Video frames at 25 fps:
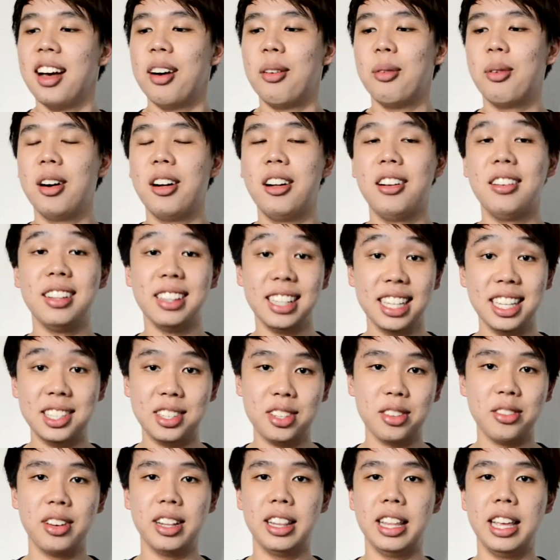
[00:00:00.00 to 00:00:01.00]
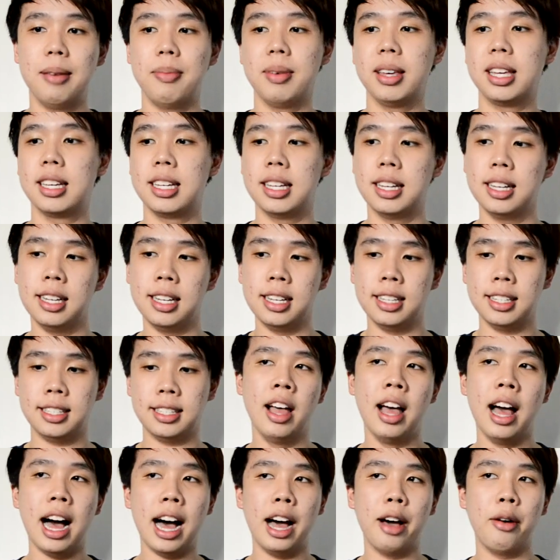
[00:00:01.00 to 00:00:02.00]
Well, literally, because
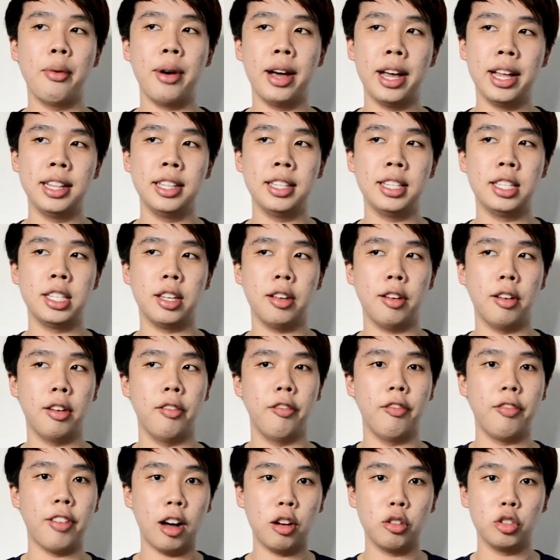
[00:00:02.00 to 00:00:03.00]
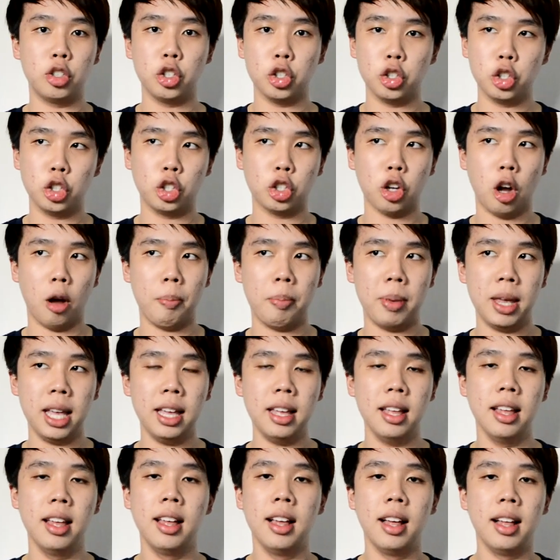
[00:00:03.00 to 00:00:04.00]
I went voucher
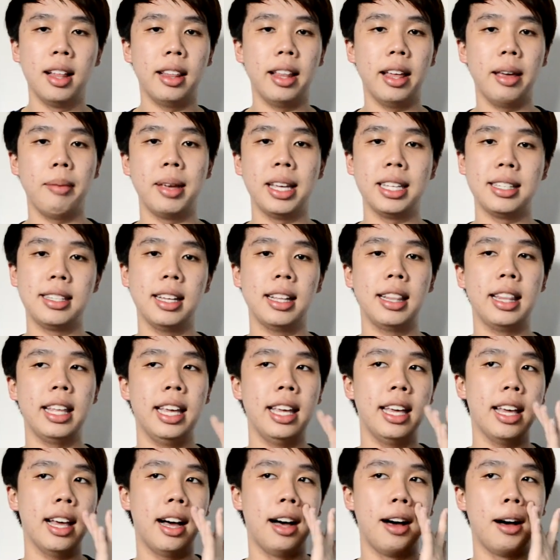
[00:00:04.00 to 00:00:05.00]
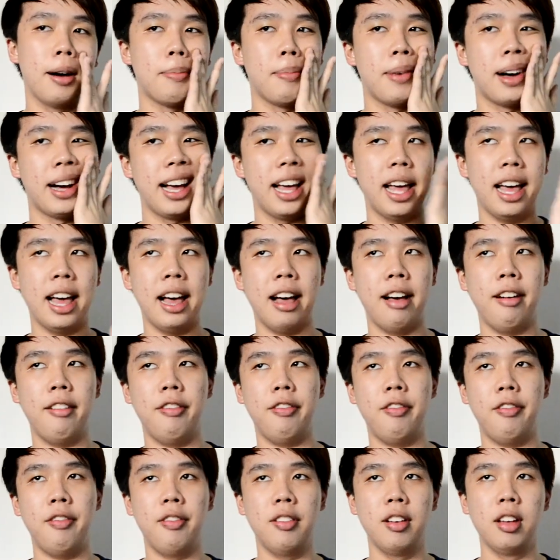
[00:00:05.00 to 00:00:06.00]
shopping. Like basically um, I have
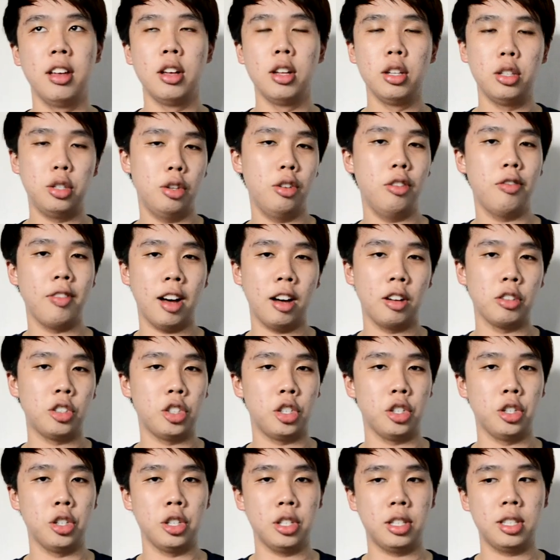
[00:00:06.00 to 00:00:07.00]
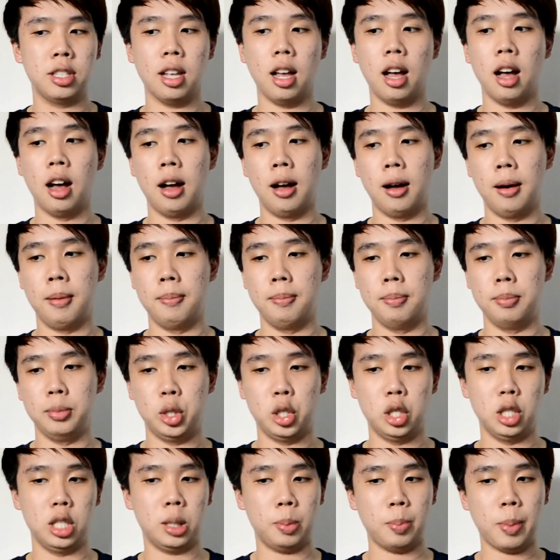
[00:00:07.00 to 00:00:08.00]
two vouchers um,
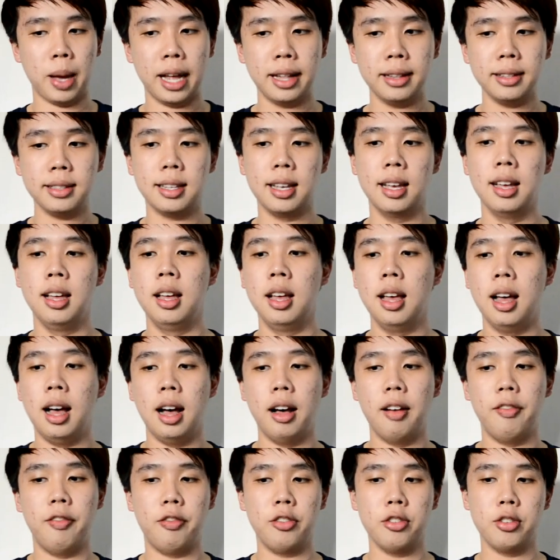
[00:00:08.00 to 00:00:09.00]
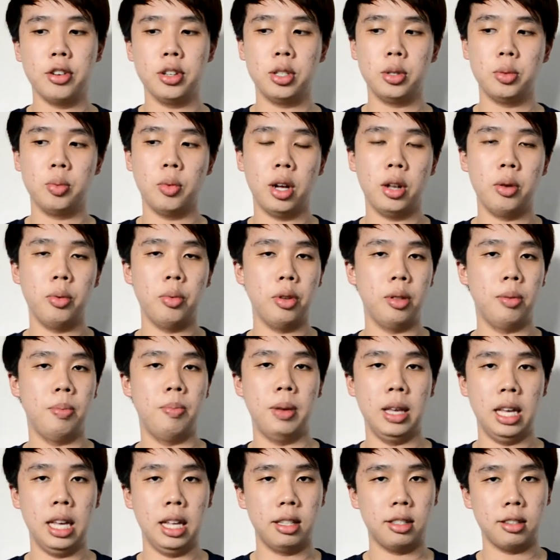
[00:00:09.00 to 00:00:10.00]
to spend. Uh, first one would
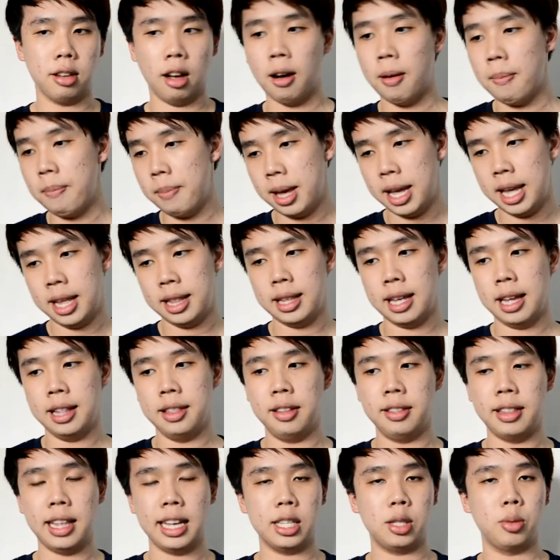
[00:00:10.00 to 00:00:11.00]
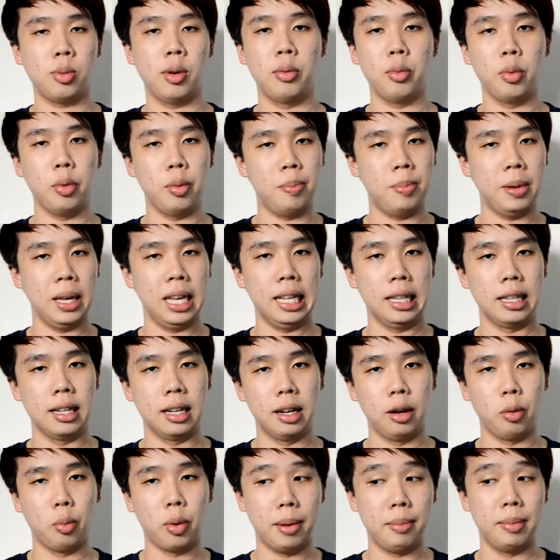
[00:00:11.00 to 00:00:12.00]
be Topman and the next one would be the
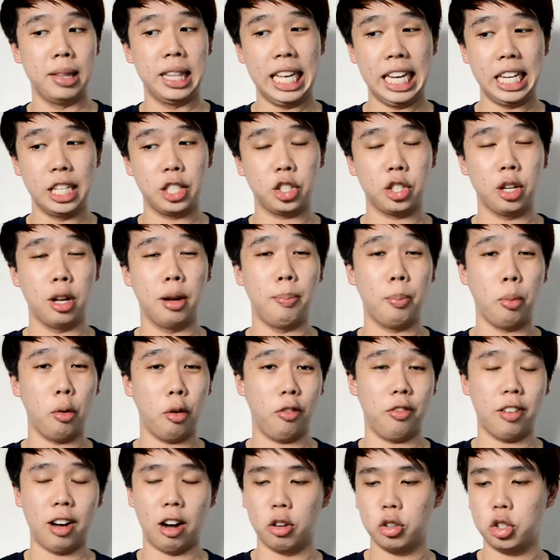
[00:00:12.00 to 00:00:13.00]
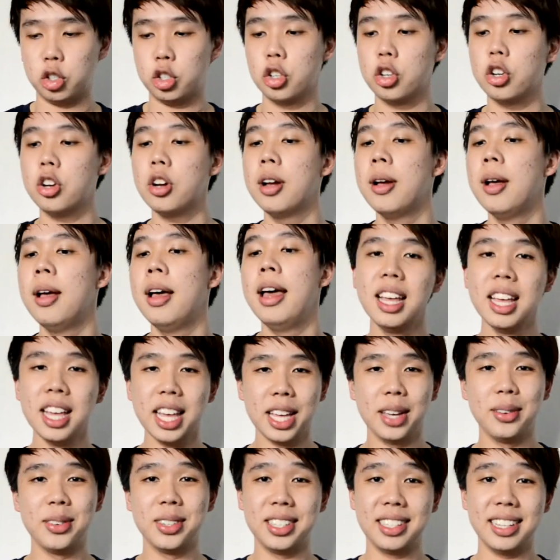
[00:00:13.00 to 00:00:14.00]
One Malaysia Book voucher.
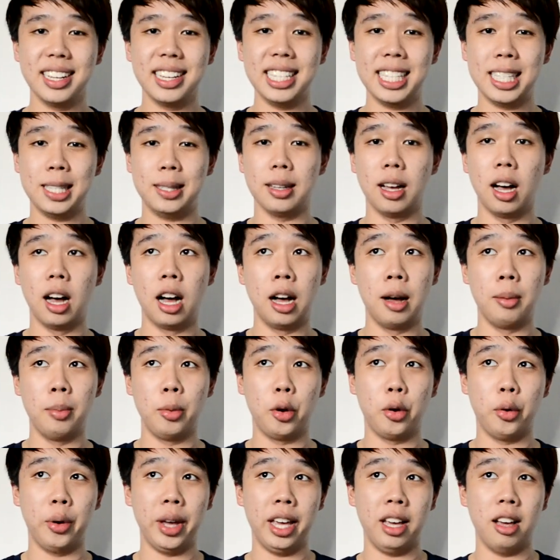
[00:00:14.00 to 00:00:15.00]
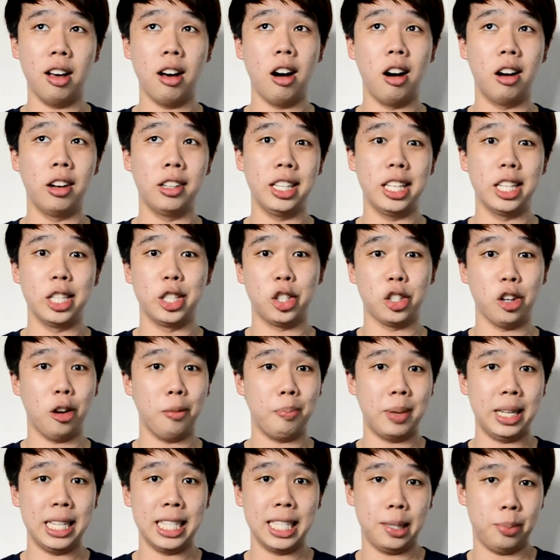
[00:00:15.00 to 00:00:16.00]
It was nice um, going on a
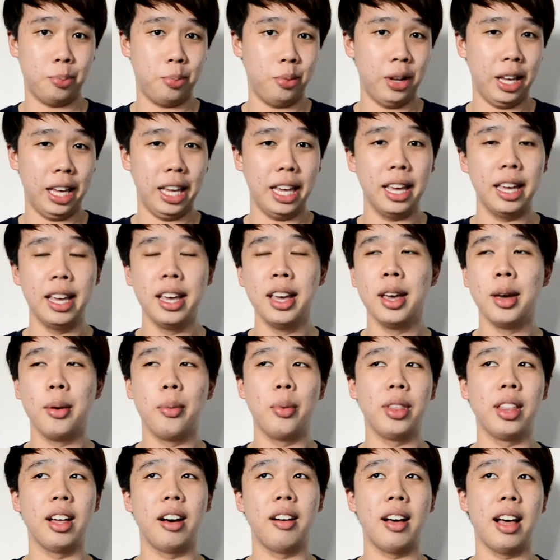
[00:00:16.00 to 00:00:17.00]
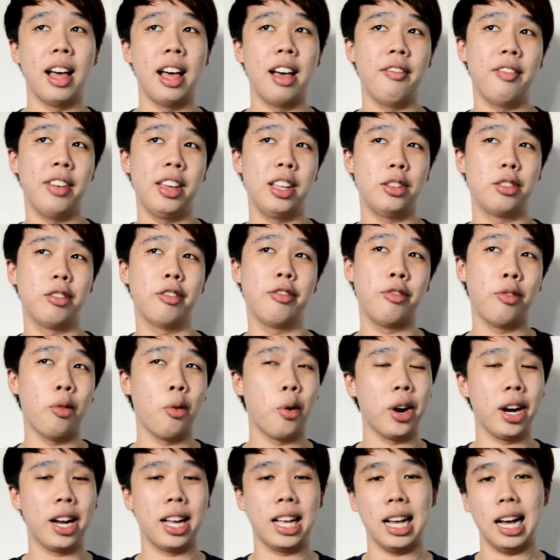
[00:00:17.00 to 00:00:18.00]
shopping spree without having to
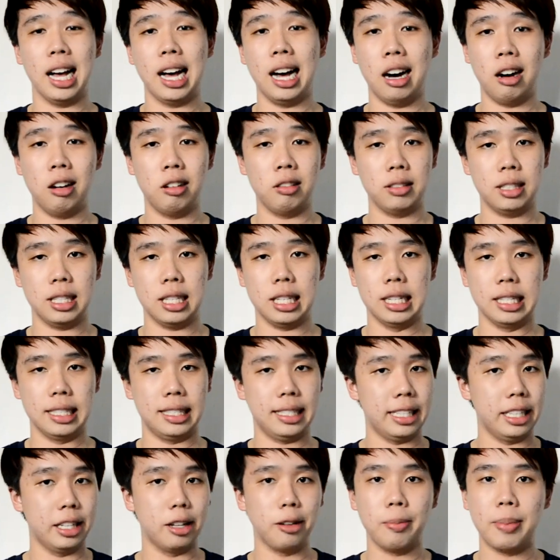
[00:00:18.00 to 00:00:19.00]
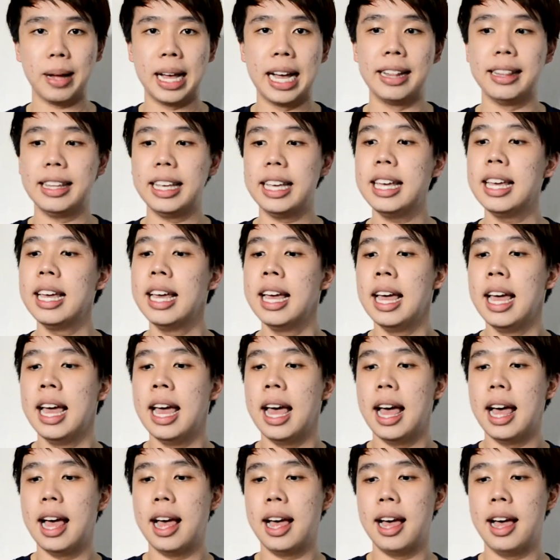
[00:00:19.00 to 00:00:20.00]
fork out a single penny.
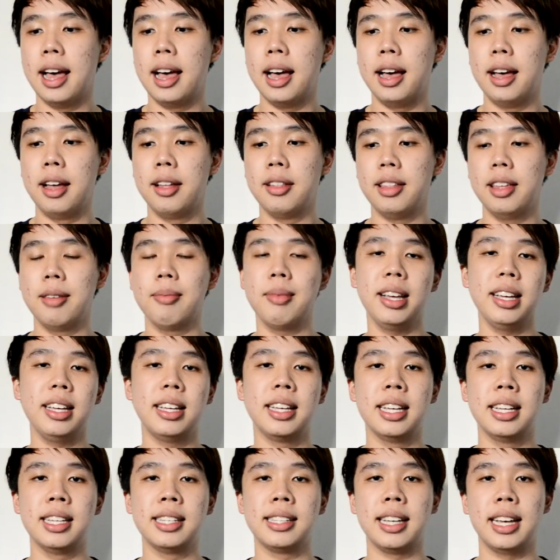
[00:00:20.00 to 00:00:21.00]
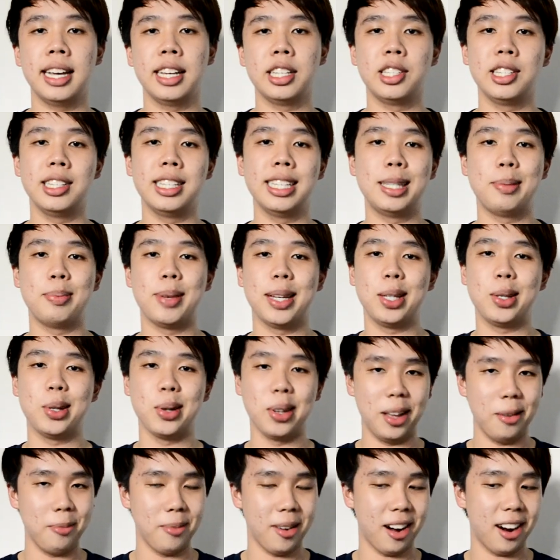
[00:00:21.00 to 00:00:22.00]
And in my case, I actually spent
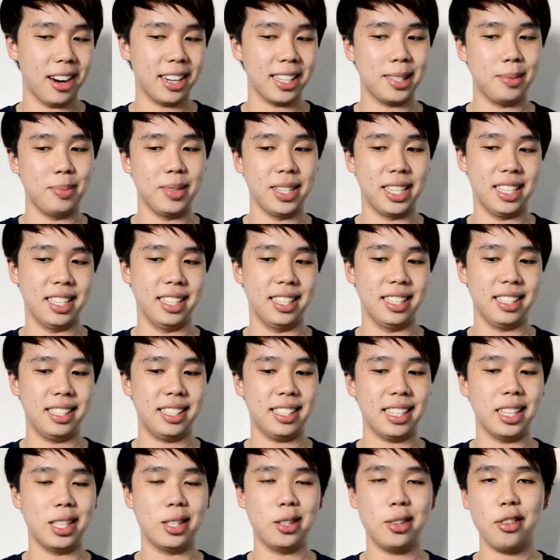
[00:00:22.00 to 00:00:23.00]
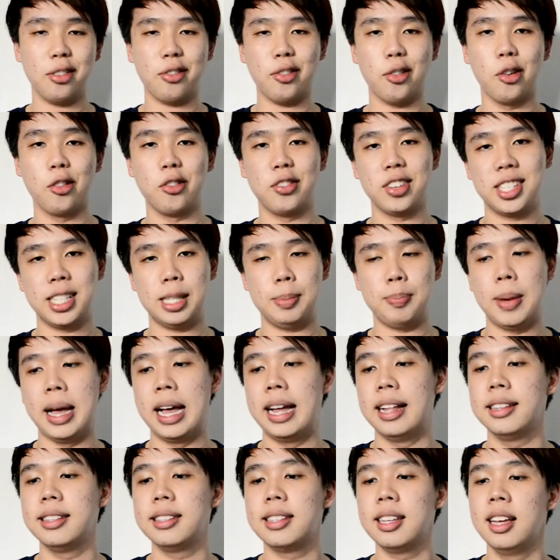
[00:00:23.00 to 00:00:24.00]
twenty bucks because I sort of
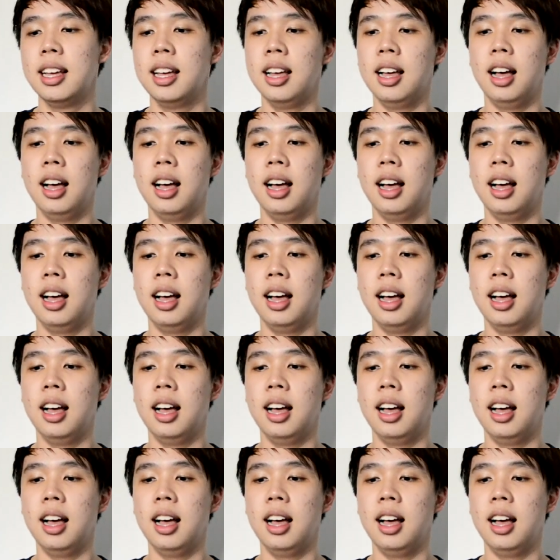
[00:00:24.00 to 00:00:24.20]
overspent.